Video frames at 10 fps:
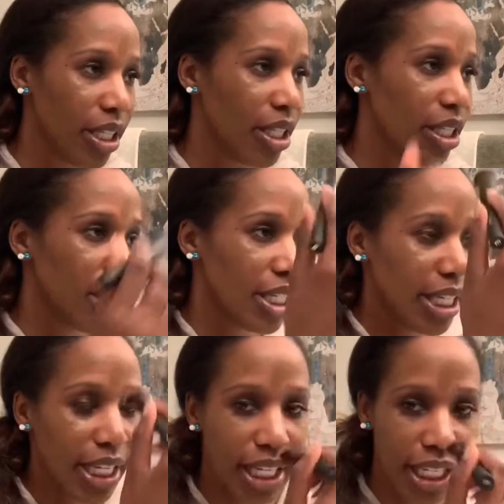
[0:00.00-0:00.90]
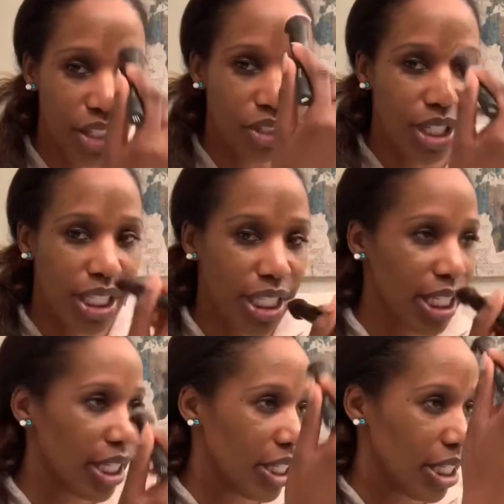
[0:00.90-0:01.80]
the stick. As you can
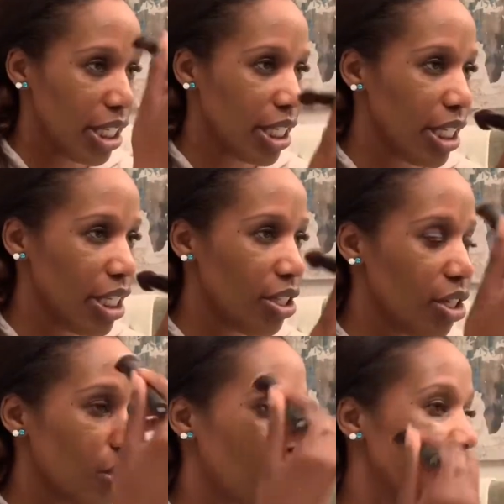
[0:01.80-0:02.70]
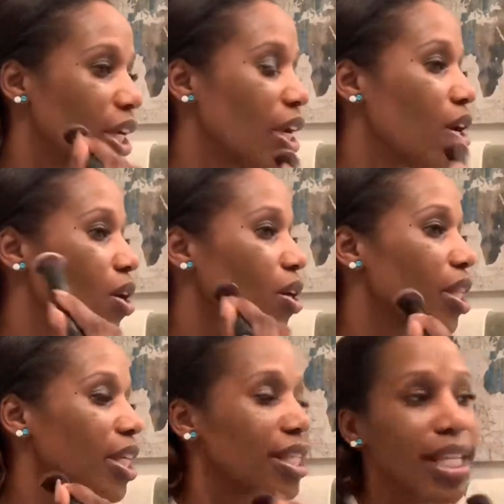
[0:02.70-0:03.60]
see, it's in the T-zone on
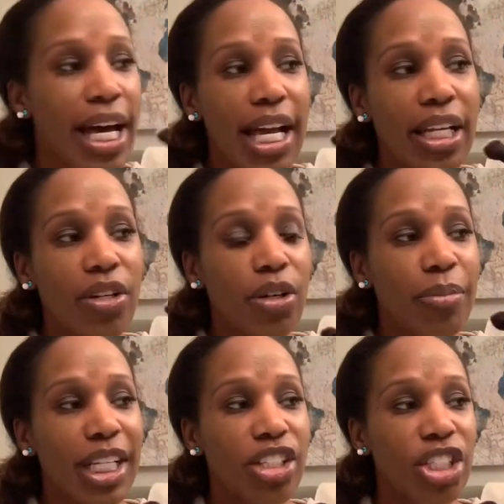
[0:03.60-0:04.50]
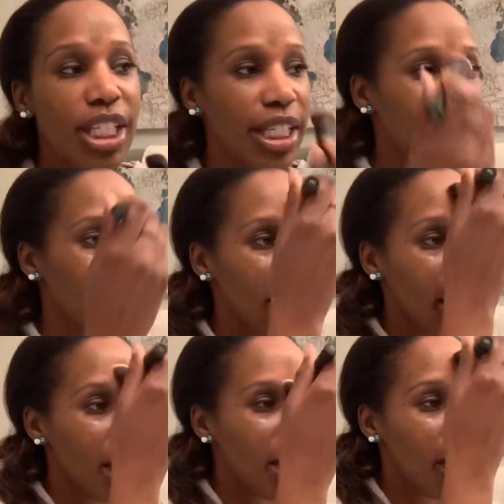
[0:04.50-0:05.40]
the side and on my cheeks.
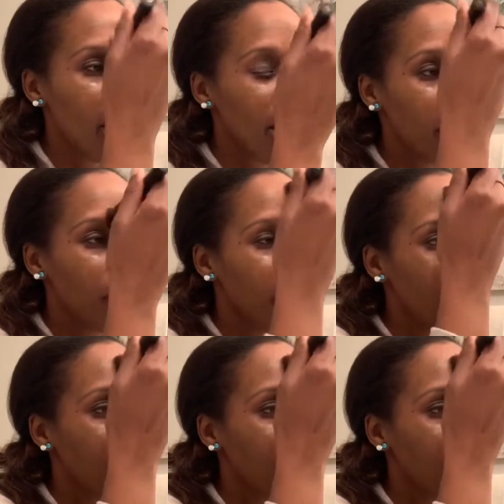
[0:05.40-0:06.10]
Um,